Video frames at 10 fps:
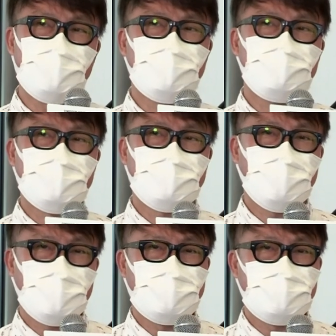uh, let
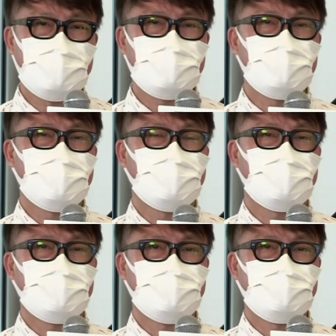us return to
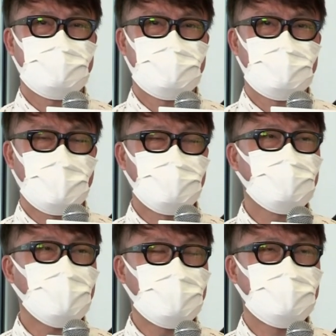the
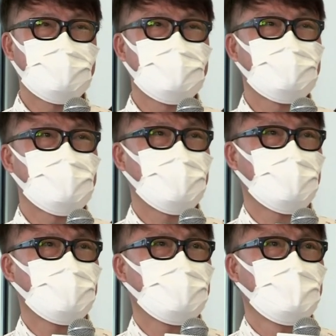uh, way we think
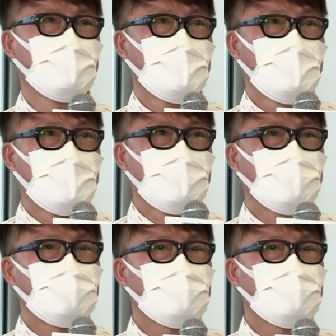about the question.